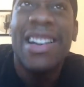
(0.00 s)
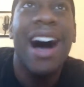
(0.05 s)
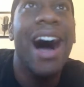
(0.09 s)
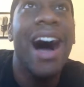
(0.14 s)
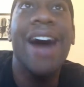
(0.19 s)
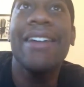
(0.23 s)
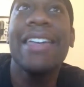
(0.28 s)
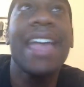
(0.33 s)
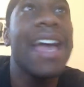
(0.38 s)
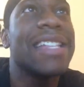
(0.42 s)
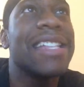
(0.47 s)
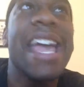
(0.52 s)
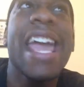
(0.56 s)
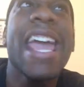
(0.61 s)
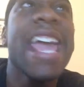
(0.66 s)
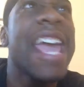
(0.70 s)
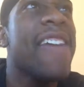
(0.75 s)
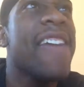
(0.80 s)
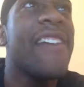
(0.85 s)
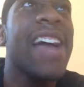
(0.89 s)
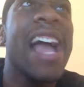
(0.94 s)
Oh yeah, then
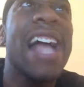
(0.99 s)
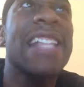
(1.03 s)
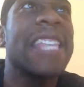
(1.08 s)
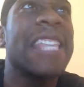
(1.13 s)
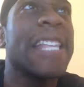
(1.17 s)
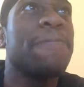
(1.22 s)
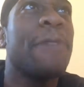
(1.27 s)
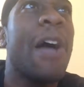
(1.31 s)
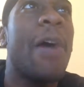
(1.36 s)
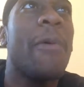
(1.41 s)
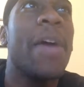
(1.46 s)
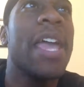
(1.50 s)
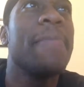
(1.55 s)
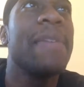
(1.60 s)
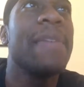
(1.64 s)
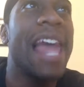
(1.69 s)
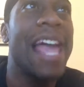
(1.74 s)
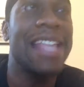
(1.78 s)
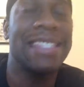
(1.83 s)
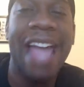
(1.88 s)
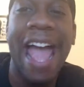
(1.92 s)
he even got this part where he
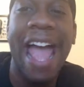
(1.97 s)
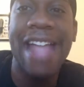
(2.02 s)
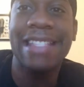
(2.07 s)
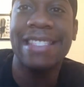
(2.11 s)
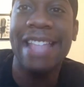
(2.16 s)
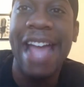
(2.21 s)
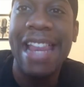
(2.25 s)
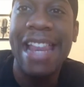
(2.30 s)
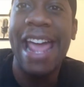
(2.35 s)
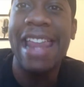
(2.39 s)
be like that.